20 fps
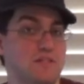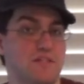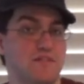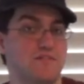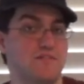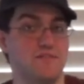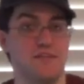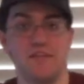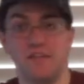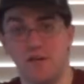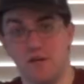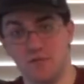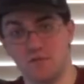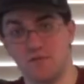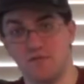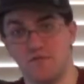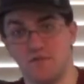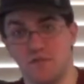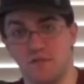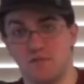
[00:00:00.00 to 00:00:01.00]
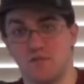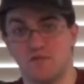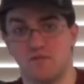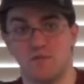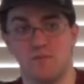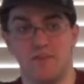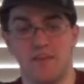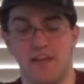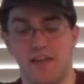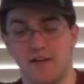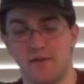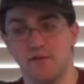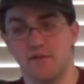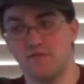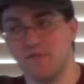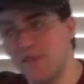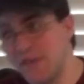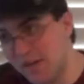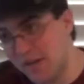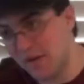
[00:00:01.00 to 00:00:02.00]
of video reviews from the Angry
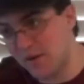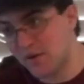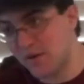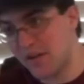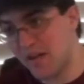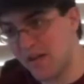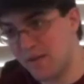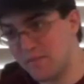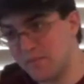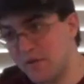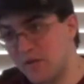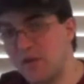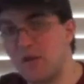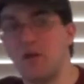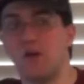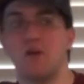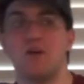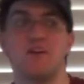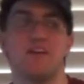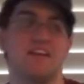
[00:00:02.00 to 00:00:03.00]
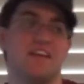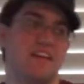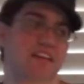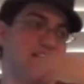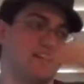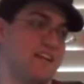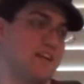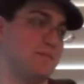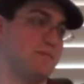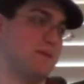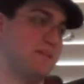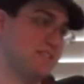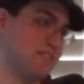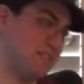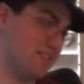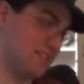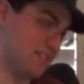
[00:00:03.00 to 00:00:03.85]
Video Game Nerd, and he led me to the